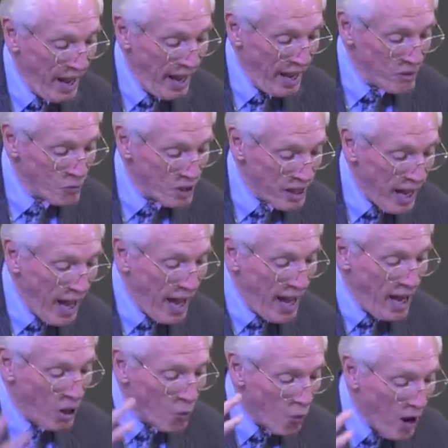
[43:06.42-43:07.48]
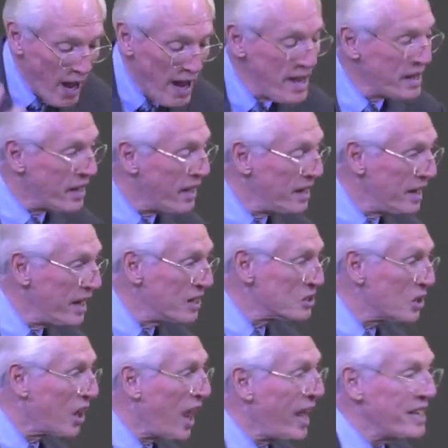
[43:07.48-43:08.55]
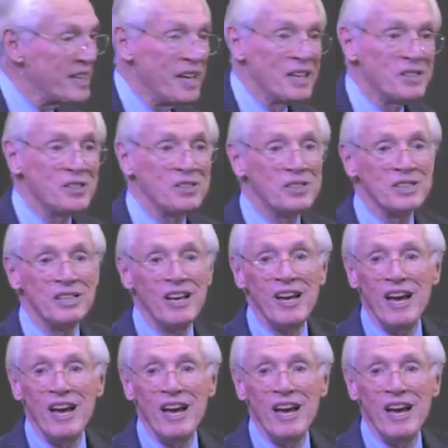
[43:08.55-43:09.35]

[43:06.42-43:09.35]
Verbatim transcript: And when I awake in his likeness,